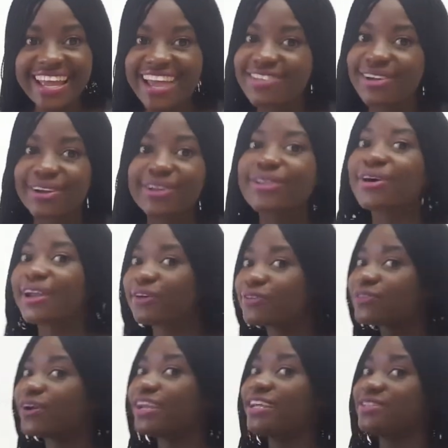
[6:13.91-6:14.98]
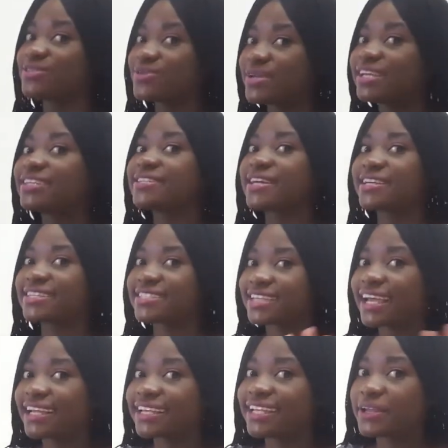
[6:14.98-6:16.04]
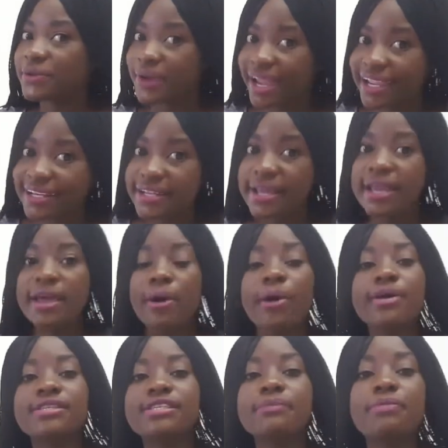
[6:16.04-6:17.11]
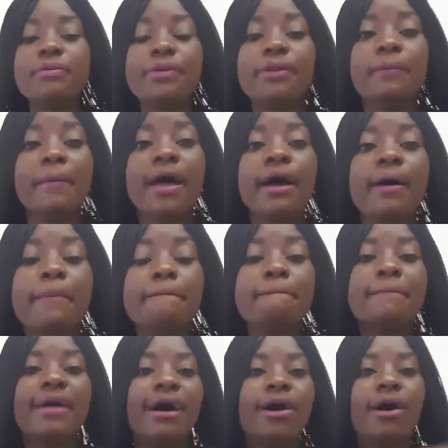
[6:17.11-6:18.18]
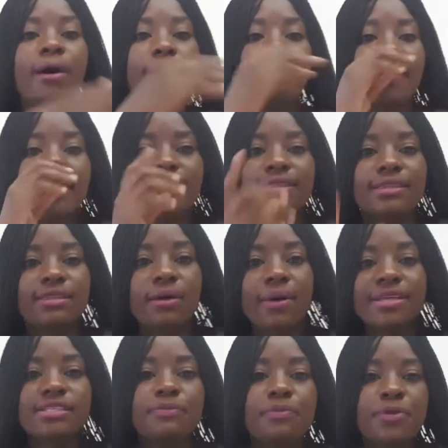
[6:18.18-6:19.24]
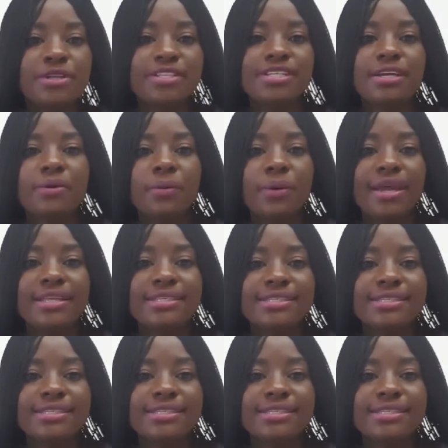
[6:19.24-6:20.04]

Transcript: And you're not going to fall into it, exactly, right? Because some people, there was a preaching where it